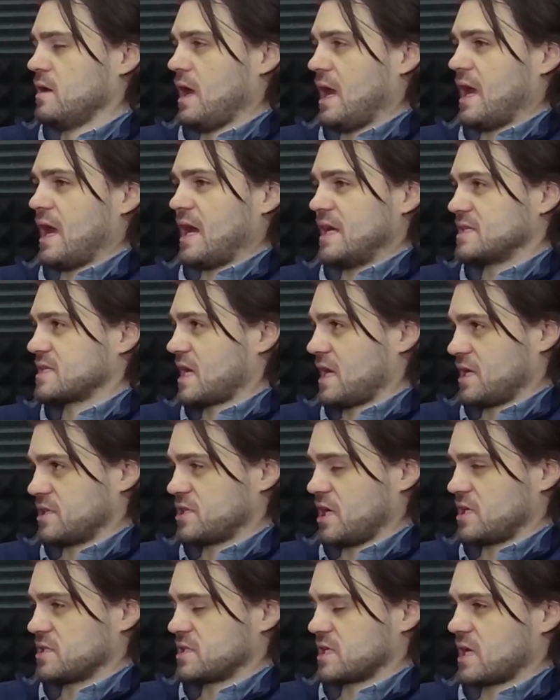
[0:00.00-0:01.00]
AI has kind of
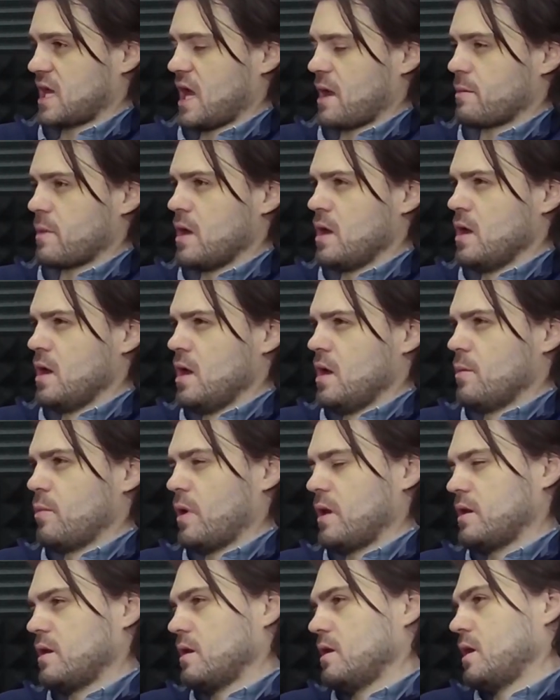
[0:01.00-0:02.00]
changed the game.
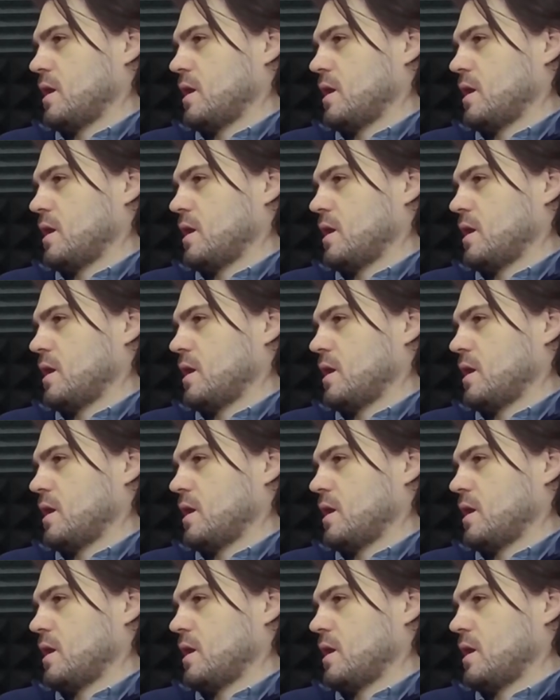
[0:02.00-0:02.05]
But